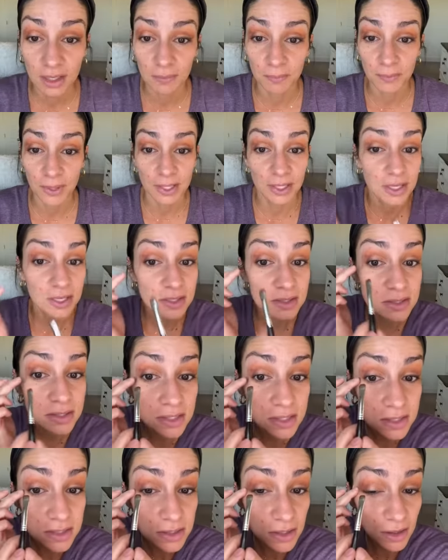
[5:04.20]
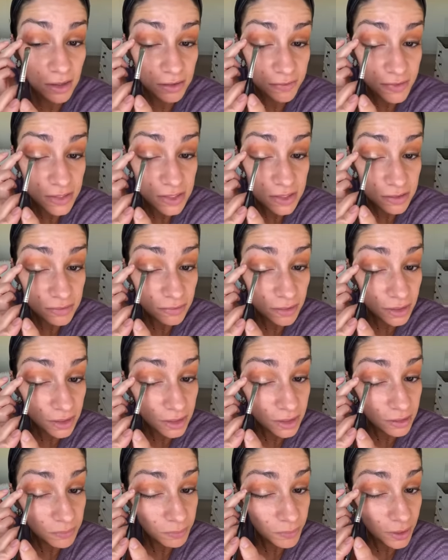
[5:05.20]
sorry if I can't see,
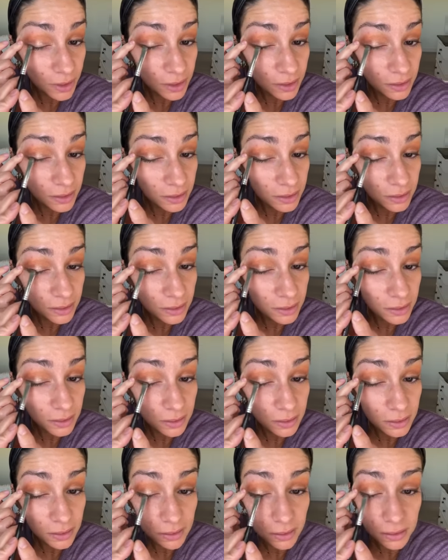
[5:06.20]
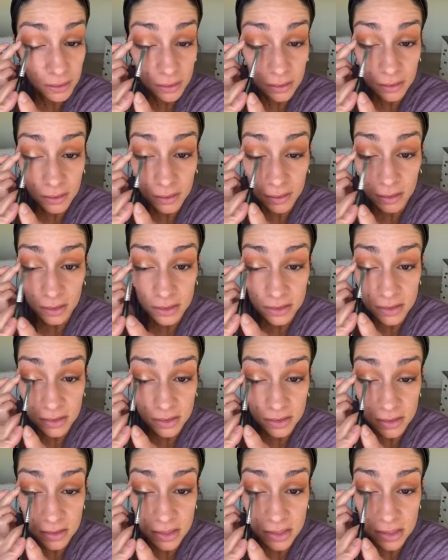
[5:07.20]
sorry if it's funny, but
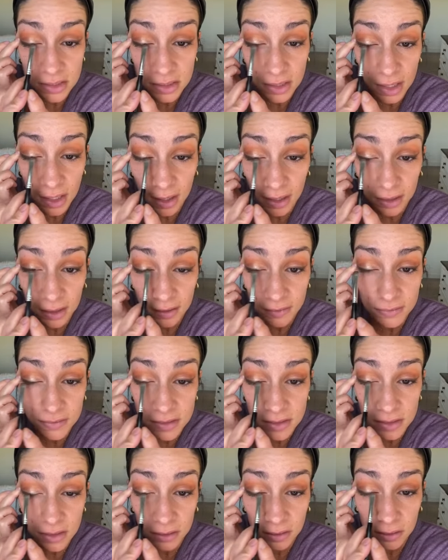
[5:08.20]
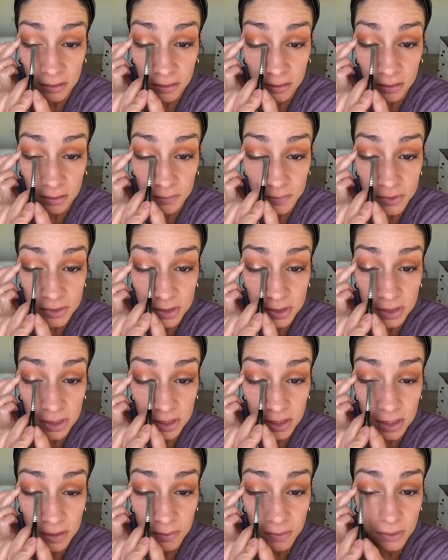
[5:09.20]
it still says live, so
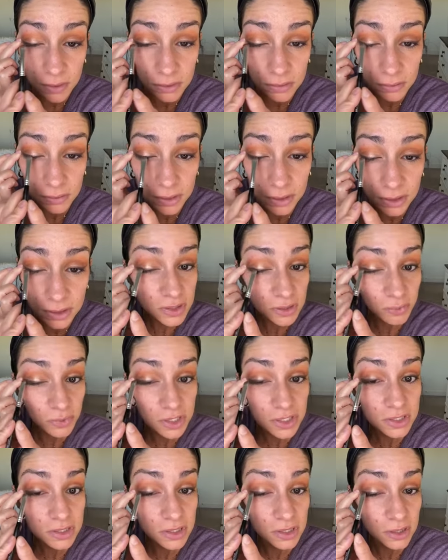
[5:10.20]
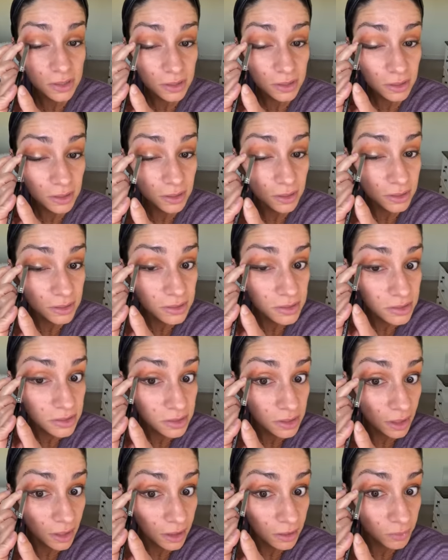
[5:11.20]
I'm just gonna keep going. For some
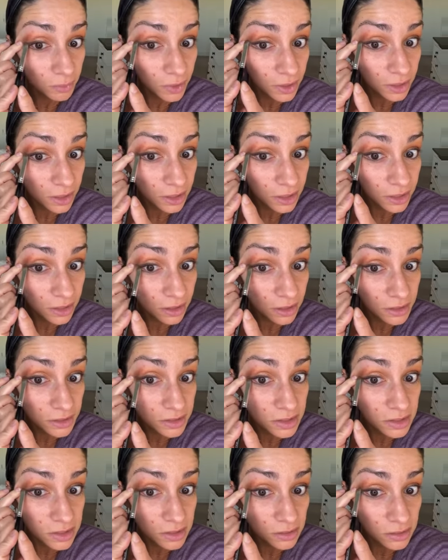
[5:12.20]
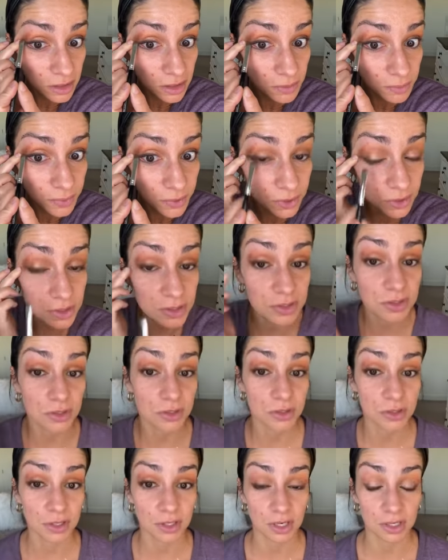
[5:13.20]
reason it's not working. I'll
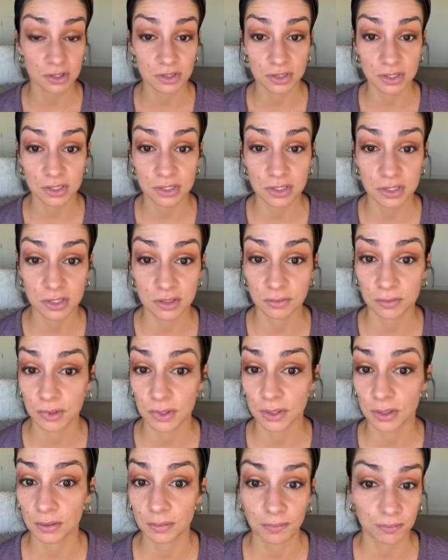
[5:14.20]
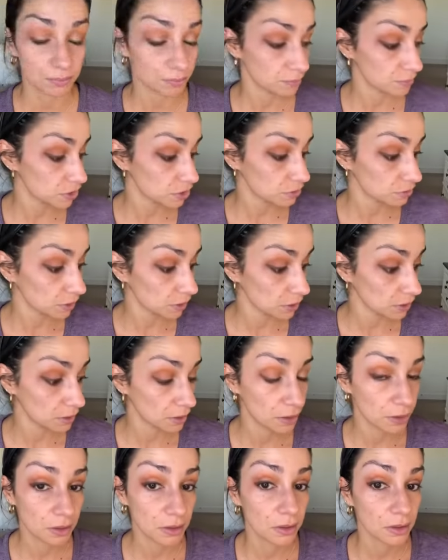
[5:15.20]
still upload it so you can actually see what
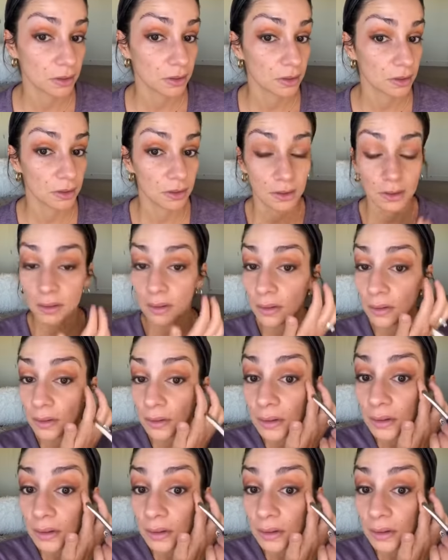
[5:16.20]
I'm doing.